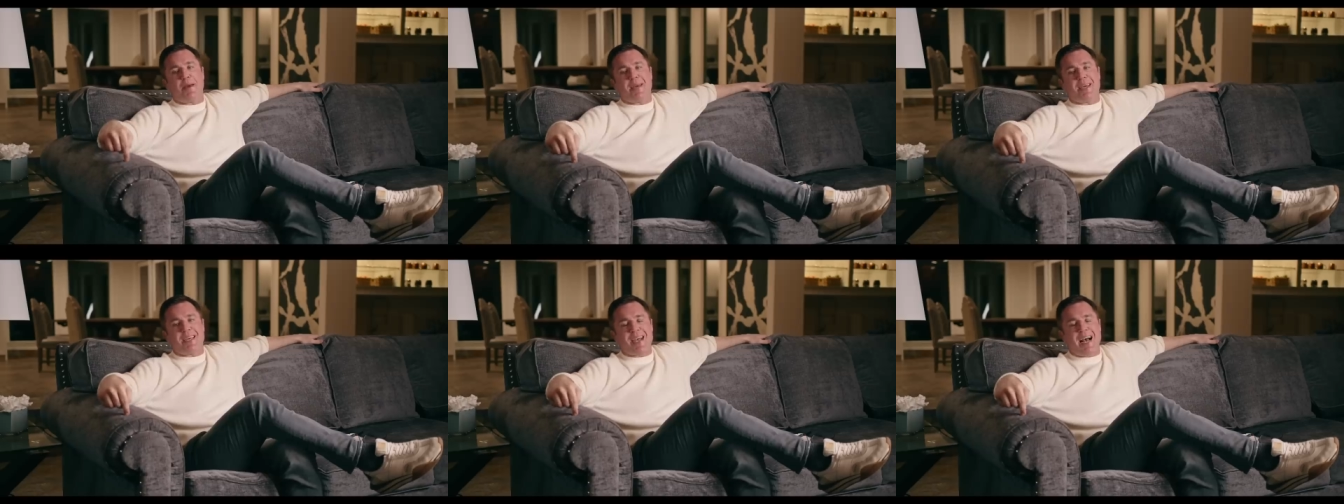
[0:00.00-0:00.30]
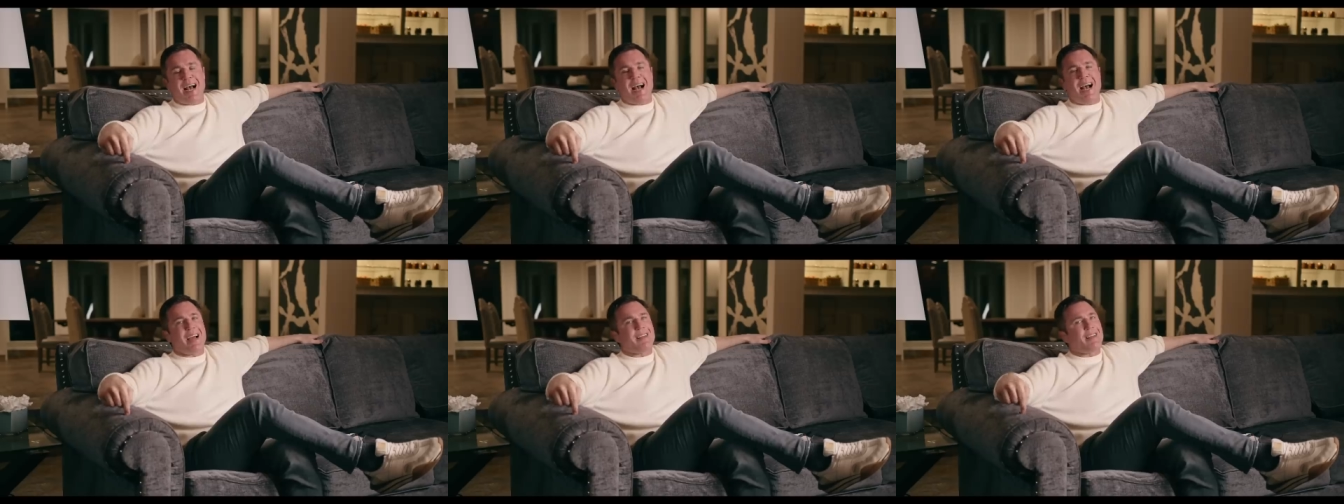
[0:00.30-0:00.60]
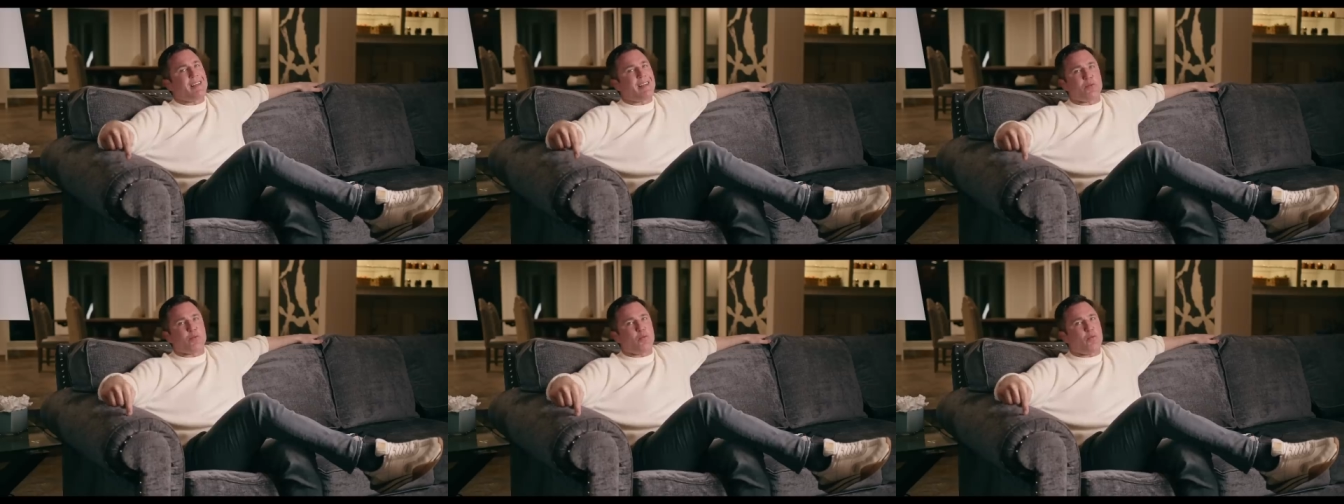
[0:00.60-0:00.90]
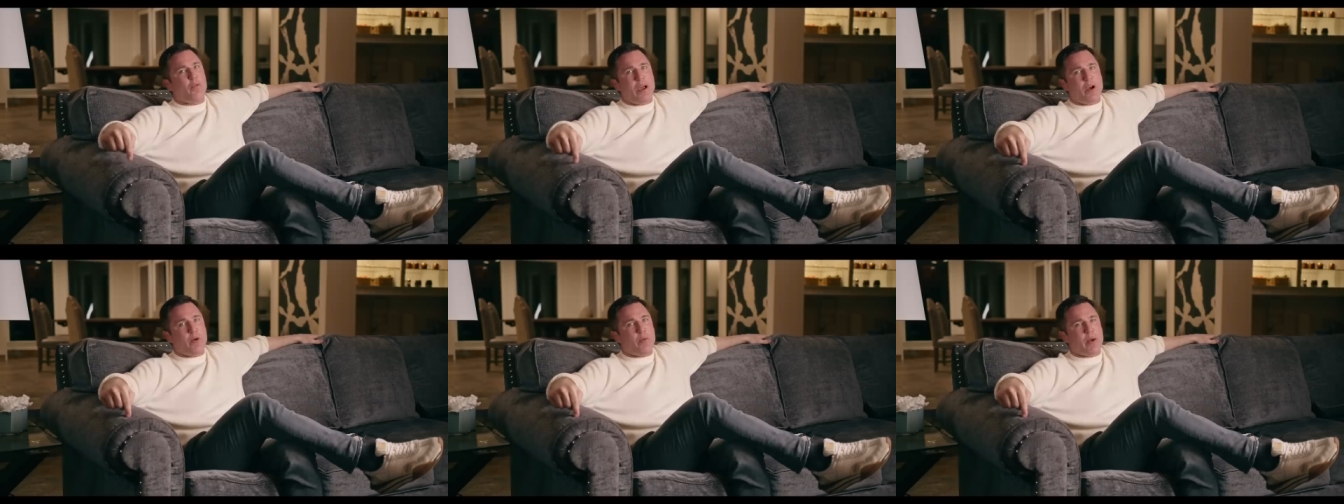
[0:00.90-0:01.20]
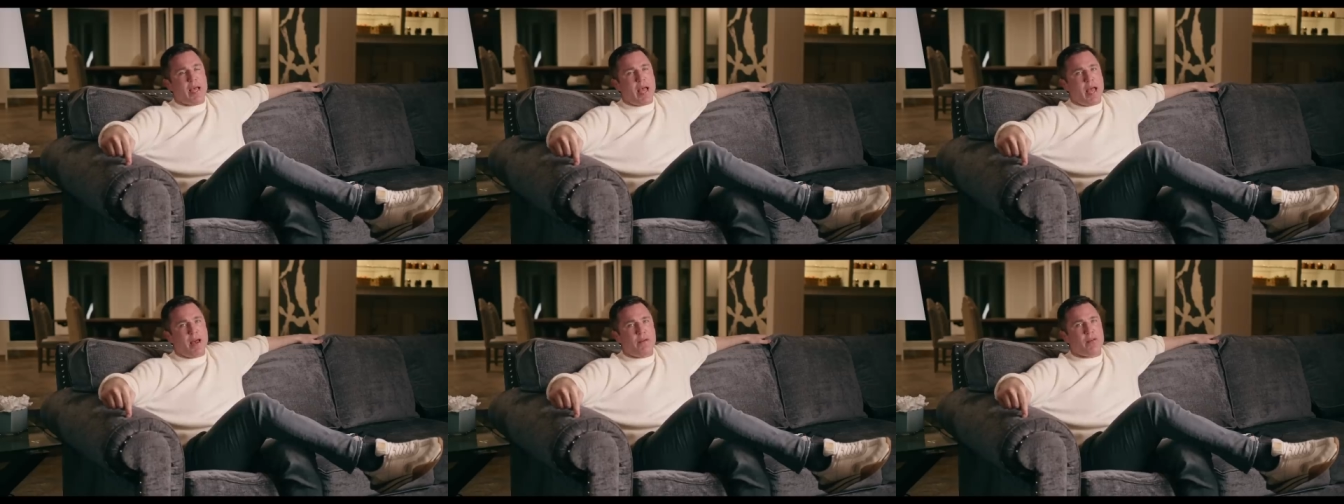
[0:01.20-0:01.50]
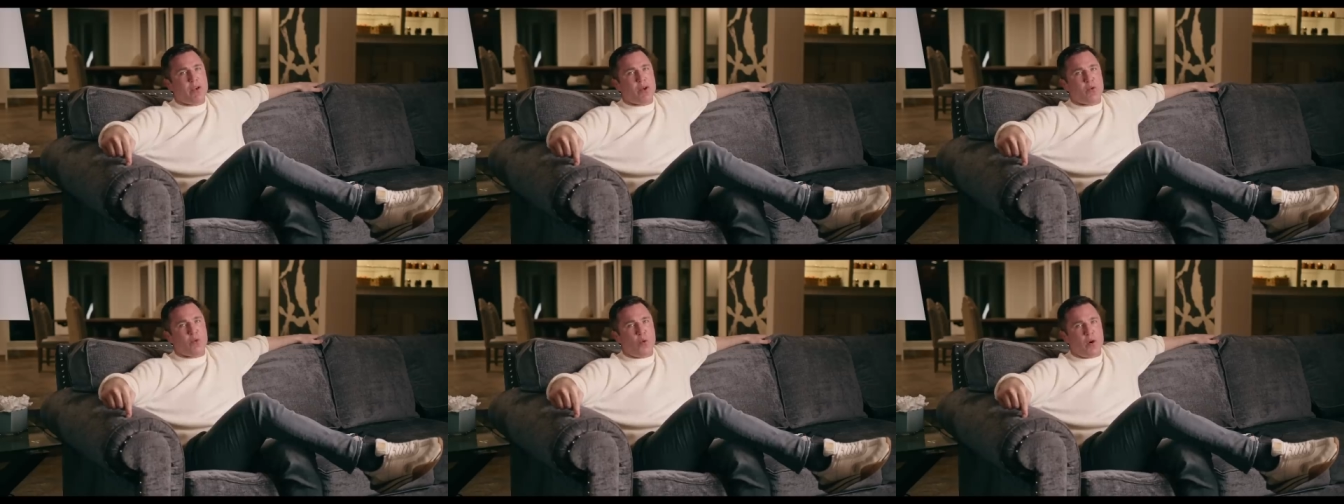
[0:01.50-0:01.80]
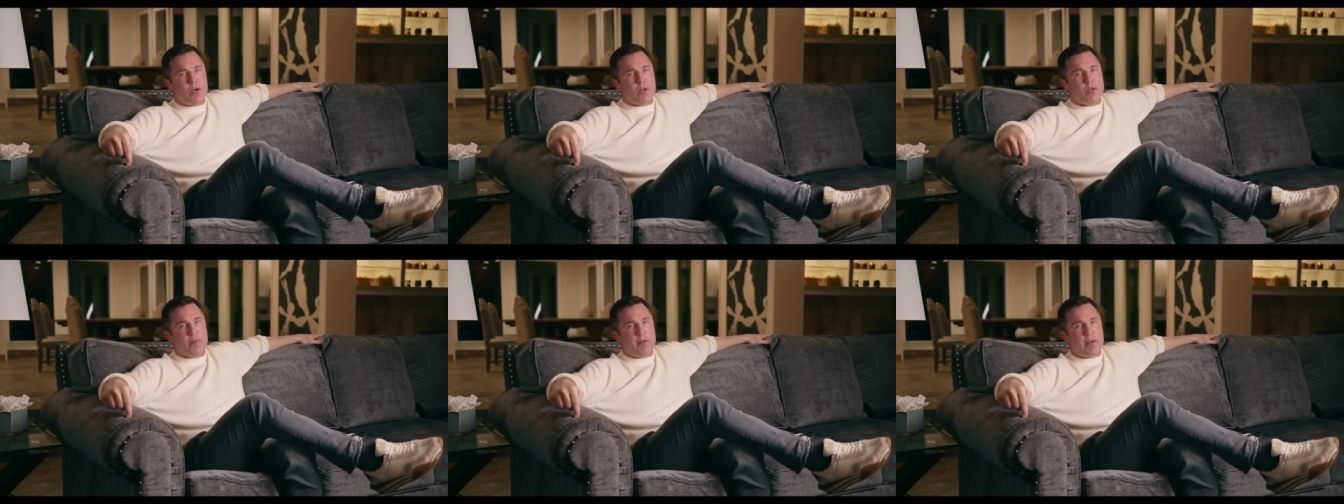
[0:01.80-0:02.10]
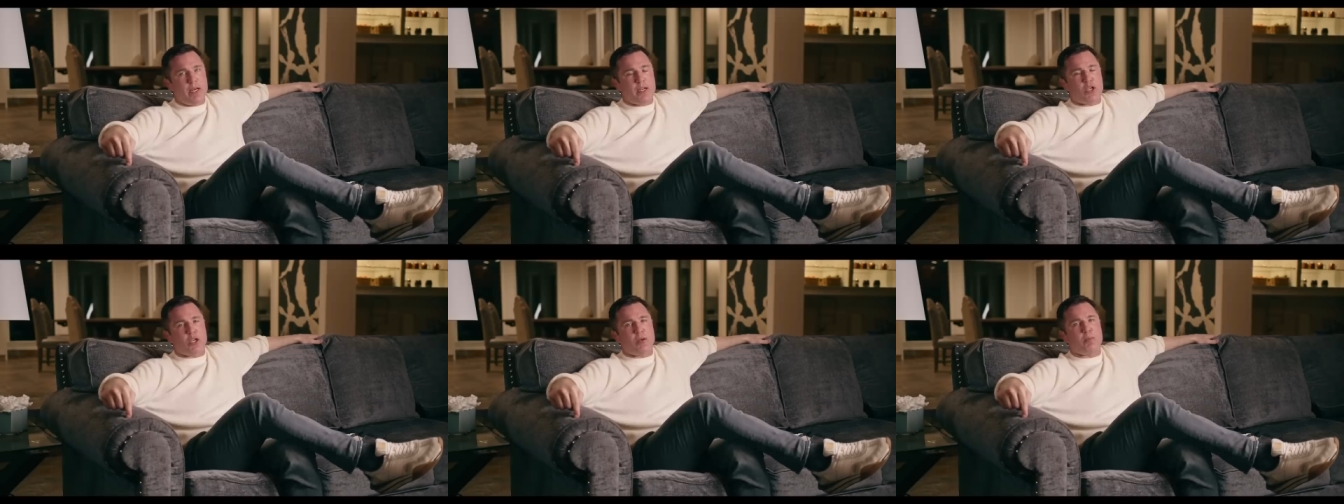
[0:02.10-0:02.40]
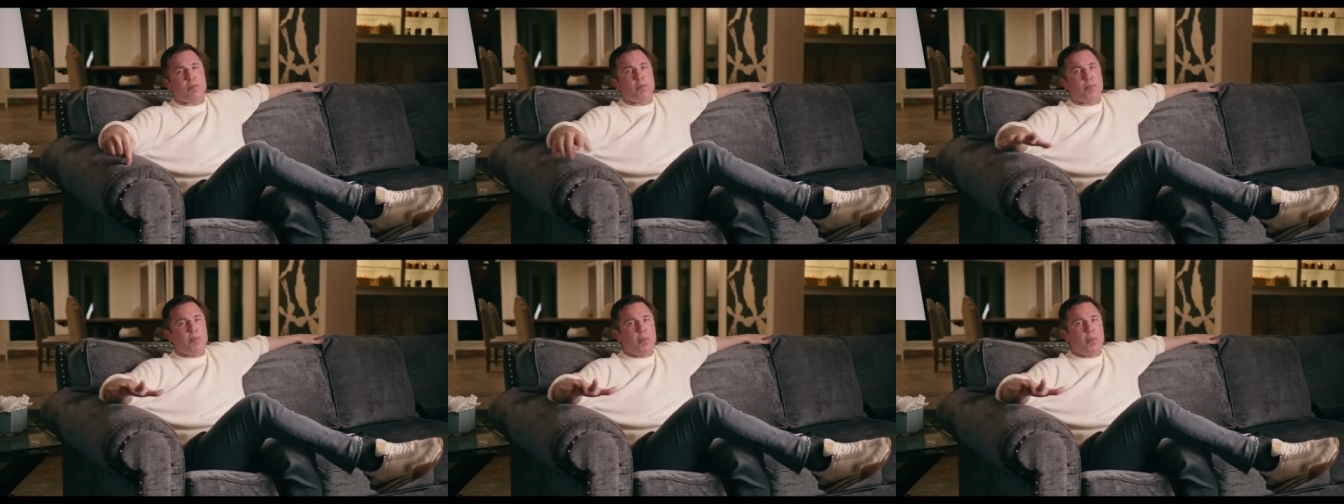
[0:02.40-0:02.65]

a guy that's very heavy in one dimension,